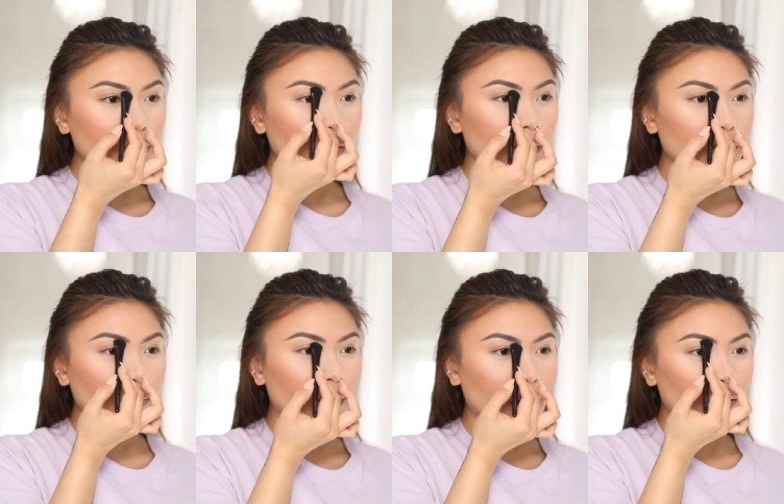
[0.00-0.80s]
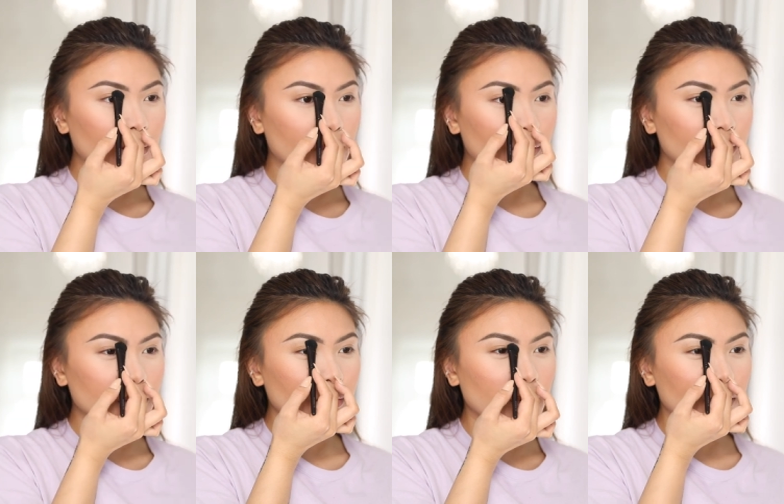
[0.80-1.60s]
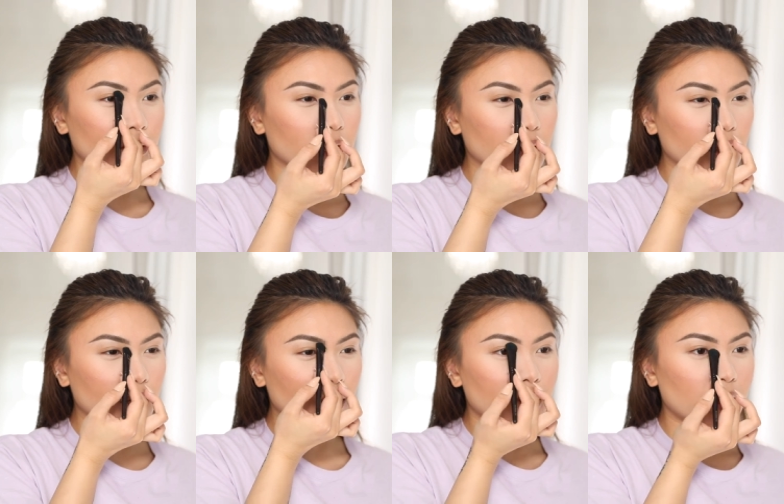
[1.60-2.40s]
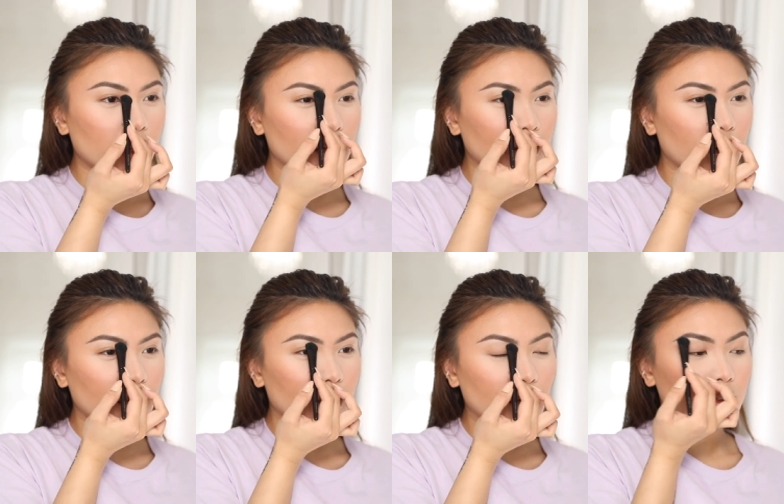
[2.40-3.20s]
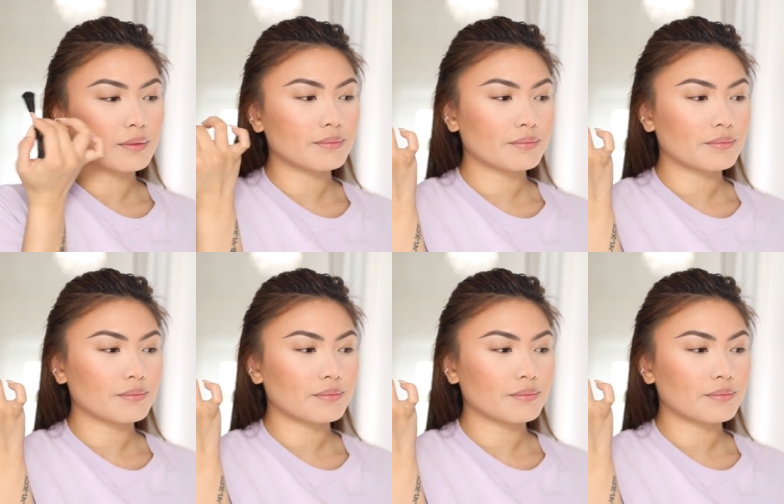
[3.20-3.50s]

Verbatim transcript: to the brow bone as well to really blend that in.